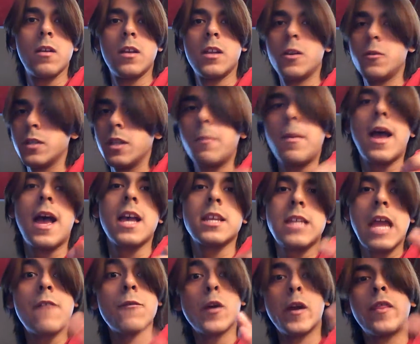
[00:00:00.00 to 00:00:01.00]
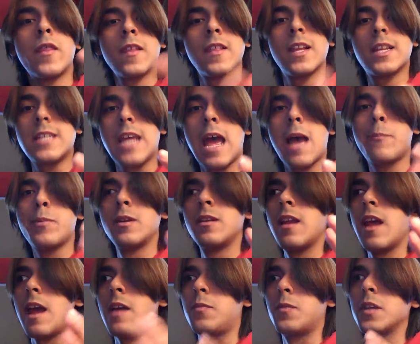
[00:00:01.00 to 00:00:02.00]
In the past, everything that's happened
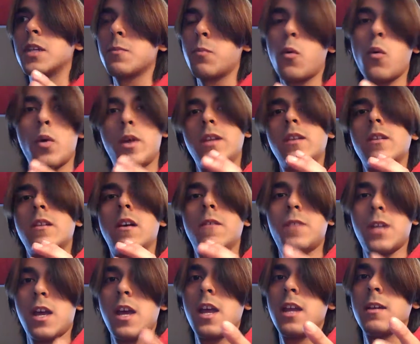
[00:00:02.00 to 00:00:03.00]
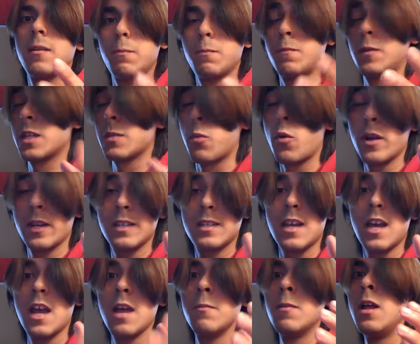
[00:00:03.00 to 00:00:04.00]
at this point in
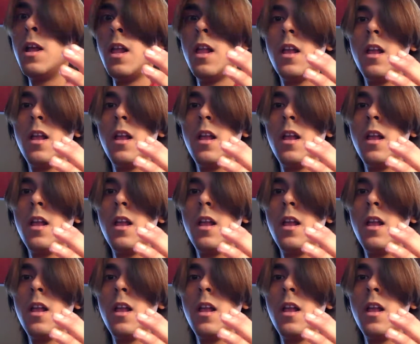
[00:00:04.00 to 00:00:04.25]
time,